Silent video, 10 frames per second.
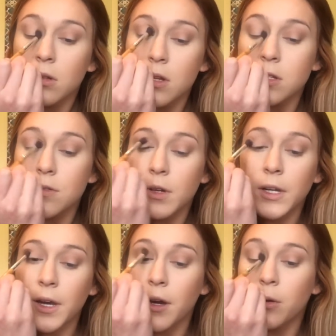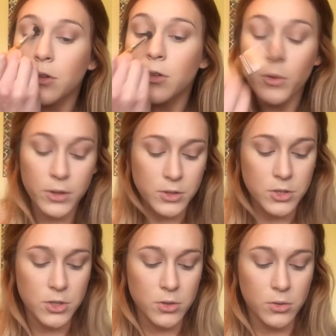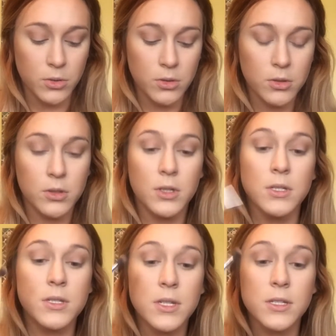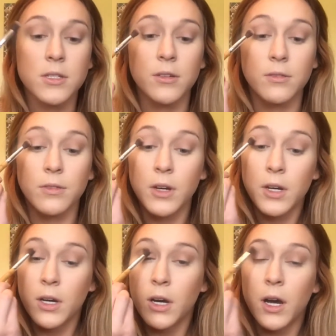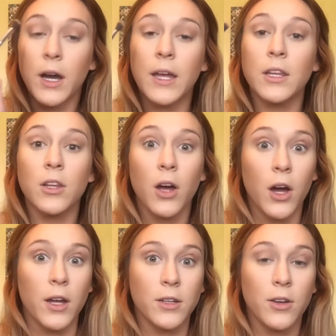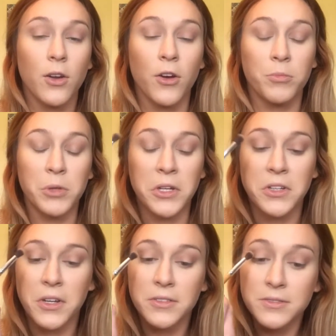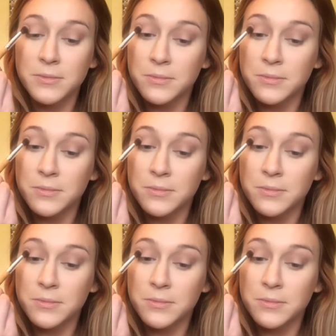This video is going to consist of a lot of blending.